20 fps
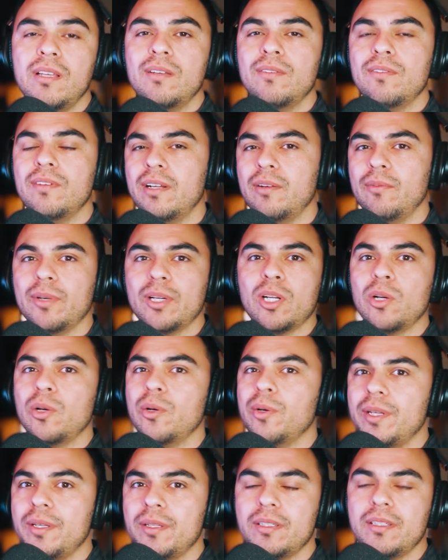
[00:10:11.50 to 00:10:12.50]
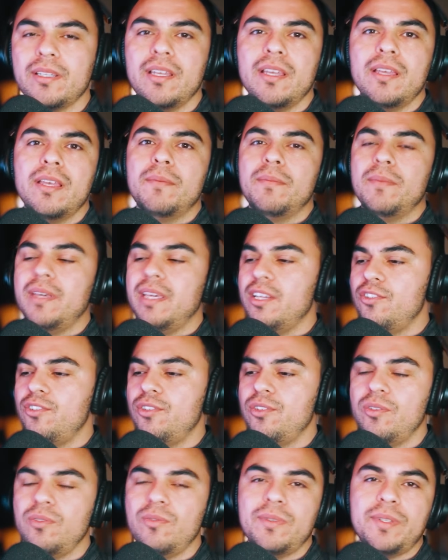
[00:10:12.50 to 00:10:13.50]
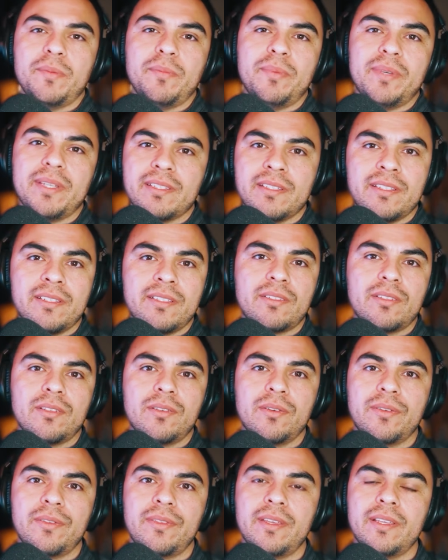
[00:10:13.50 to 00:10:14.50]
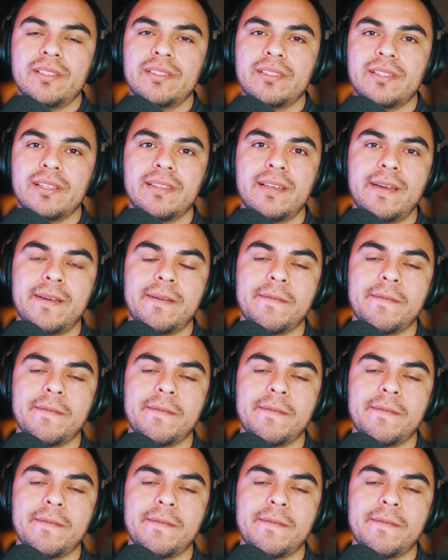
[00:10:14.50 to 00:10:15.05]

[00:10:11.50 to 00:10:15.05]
a recurring issue in a business or things like that?